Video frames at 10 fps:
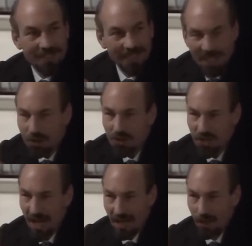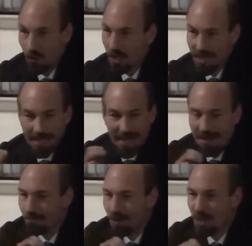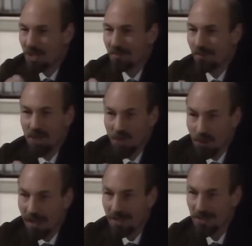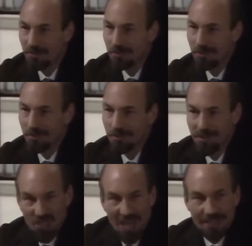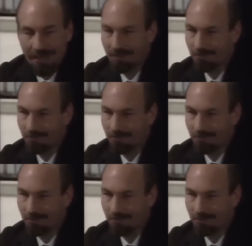Each cell working implicitly from the nucleus, the center,